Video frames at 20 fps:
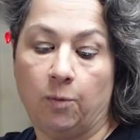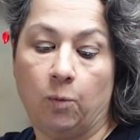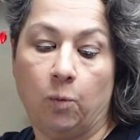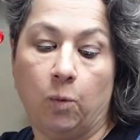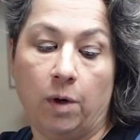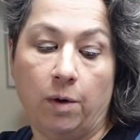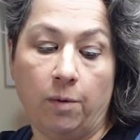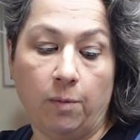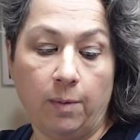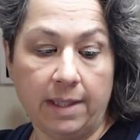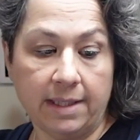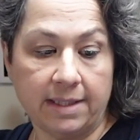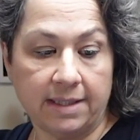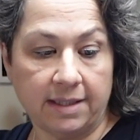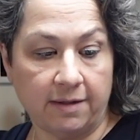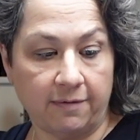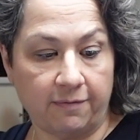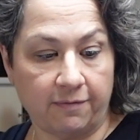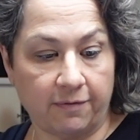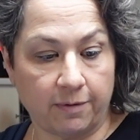What we
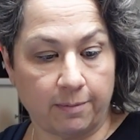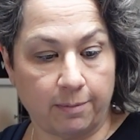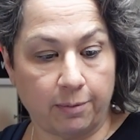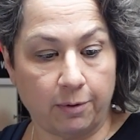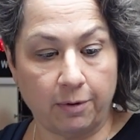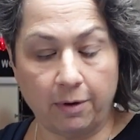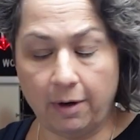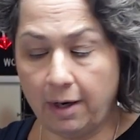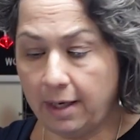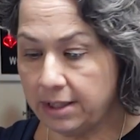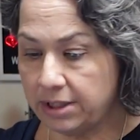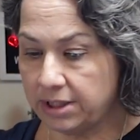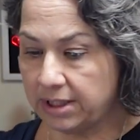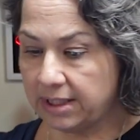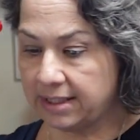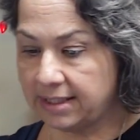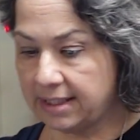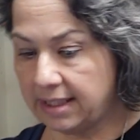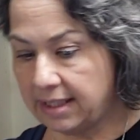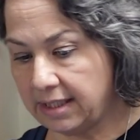did for
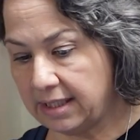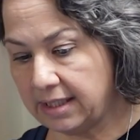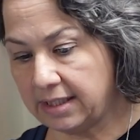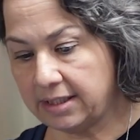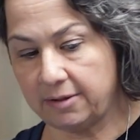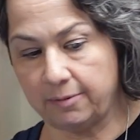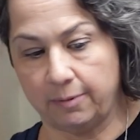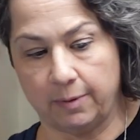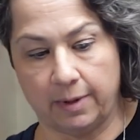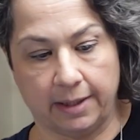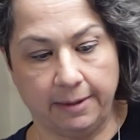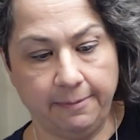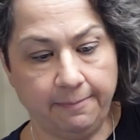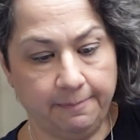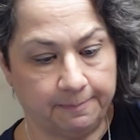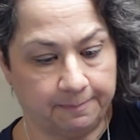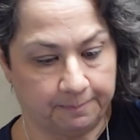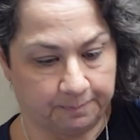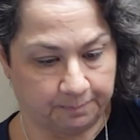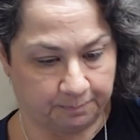projects on this one,
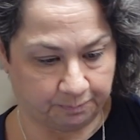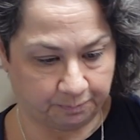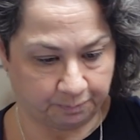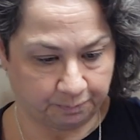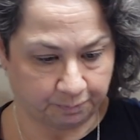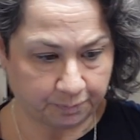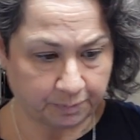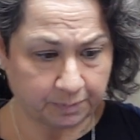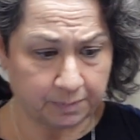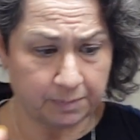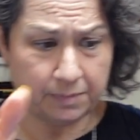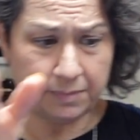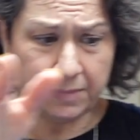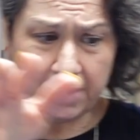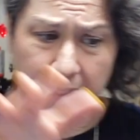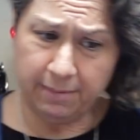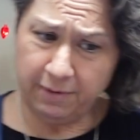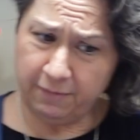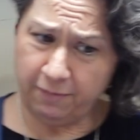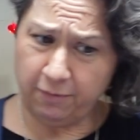
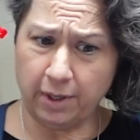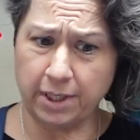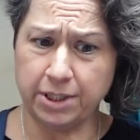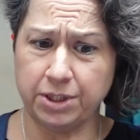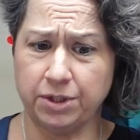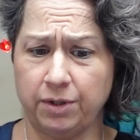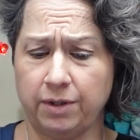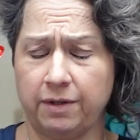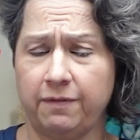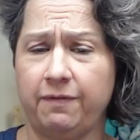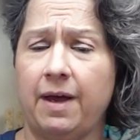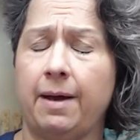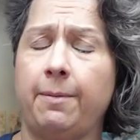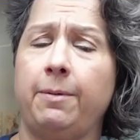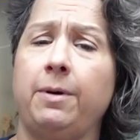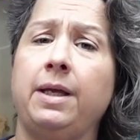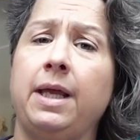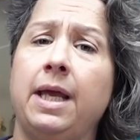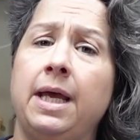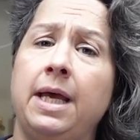before I show you the
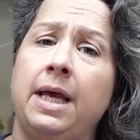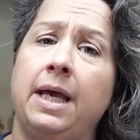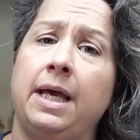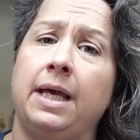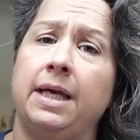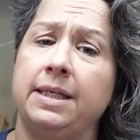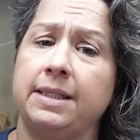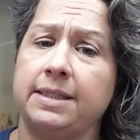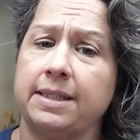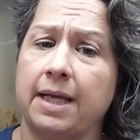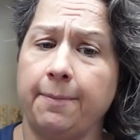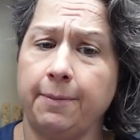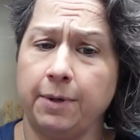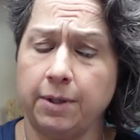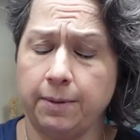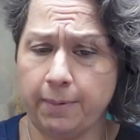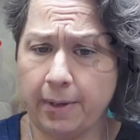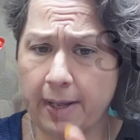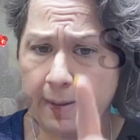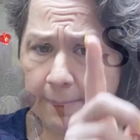fabric, is I'm
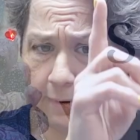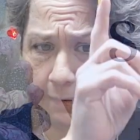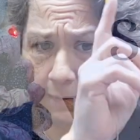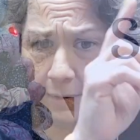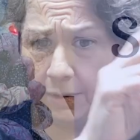going to pop up